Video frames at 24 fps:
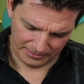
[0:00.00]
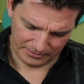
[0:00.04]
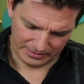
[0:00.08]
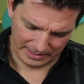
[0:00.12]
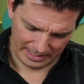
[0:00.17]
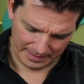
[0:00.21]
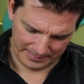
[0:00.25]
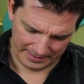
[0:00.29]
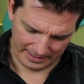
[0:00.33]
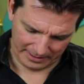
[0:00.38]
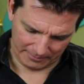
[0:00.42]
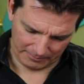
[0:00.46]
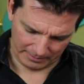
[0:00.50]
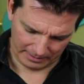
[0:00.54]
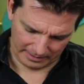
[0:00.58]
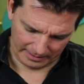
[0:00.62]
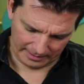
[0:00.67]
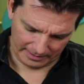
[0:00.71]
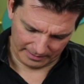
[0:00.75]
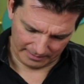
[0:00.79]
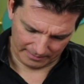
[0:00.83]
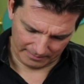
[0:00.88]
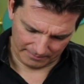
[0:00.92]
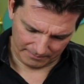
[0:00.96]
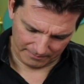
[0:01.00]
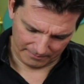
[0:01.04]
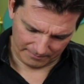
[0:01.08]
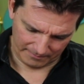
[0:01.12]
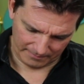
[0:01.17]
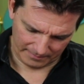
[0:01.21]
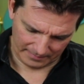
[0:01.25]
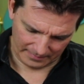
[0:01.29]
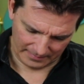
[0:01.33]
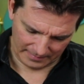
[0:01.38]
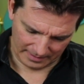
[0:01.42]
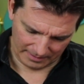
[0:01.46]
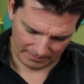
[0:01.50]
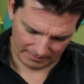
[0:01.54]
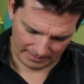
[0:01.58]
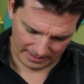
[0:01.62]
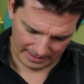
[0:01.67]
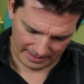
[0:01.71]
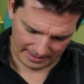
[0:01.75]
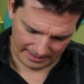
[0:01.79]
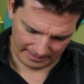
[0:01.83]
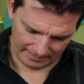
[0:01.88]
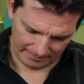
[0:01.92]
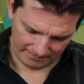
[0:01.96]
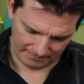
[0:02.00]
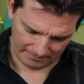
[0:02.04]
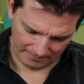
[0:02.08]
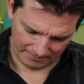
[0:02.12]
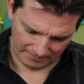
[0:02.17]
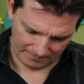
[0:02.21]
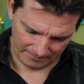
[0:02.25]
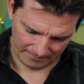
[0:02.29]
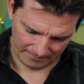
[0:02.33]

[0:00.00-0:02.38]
Are you timing it really? That's right. Okay. Like,